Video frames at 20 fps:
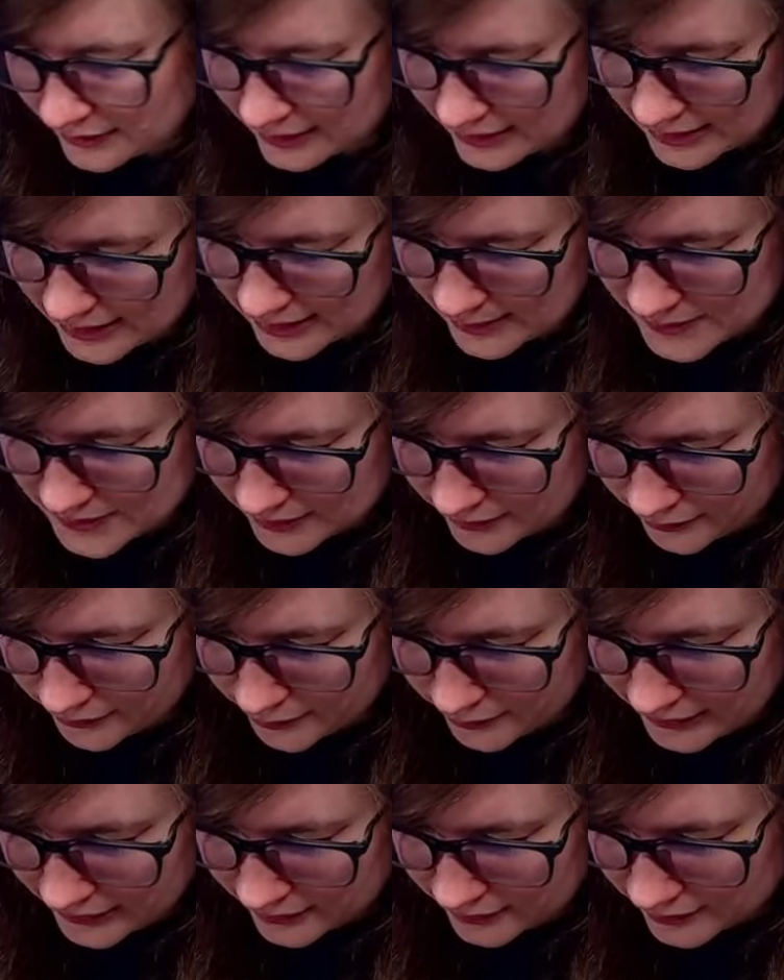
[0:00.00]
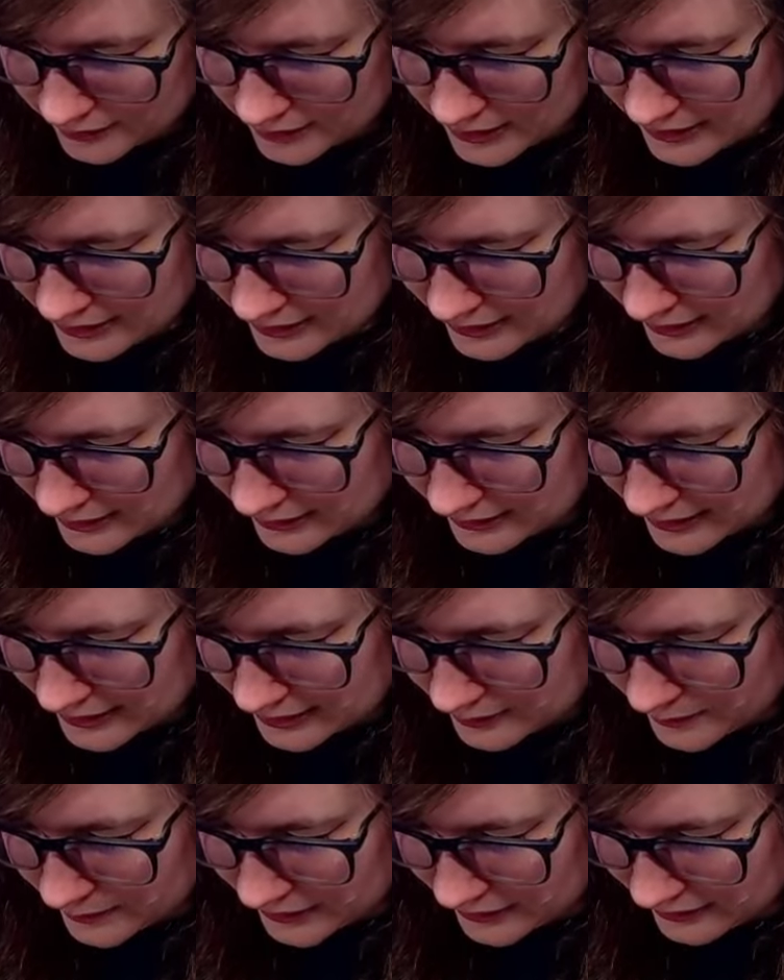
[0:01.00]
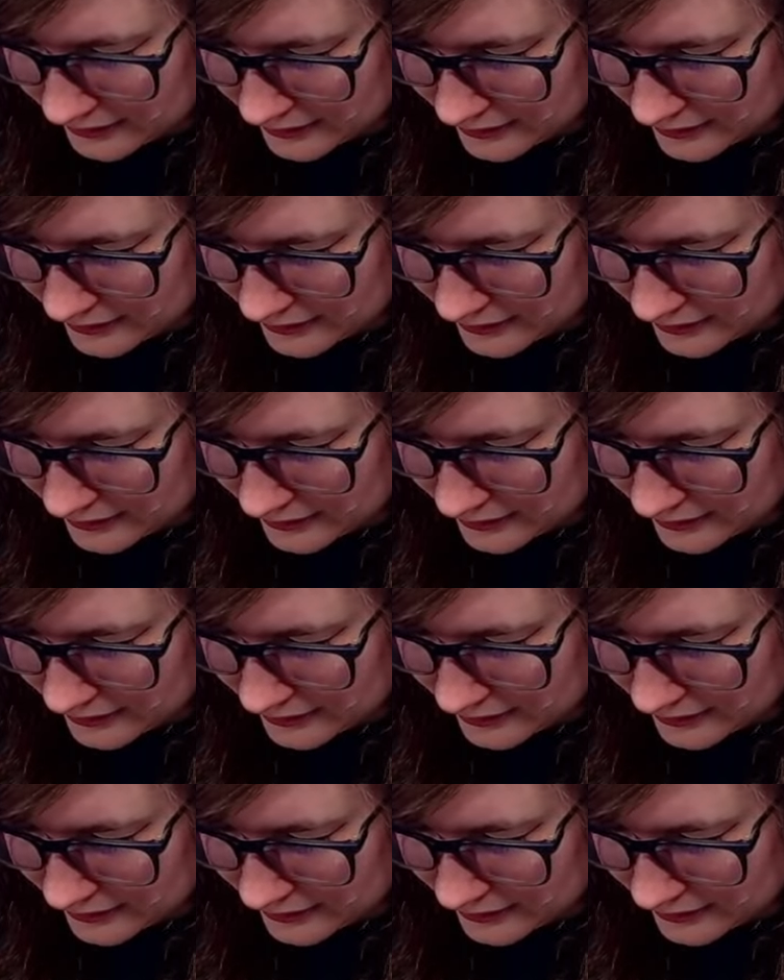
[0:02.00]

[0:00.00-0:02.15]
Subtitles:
Absolutely the right thing to happen.